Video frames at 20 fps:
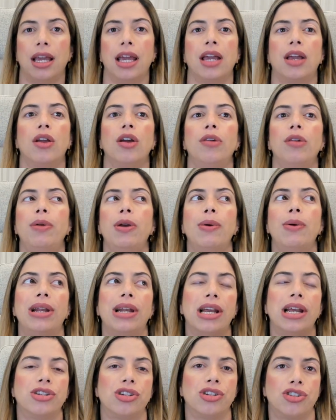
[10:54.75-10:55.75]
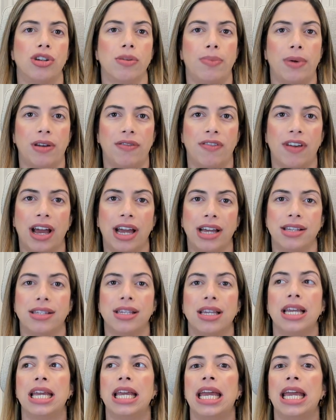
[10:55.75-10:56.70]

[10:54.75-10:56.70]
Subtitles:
It could be relationship advice.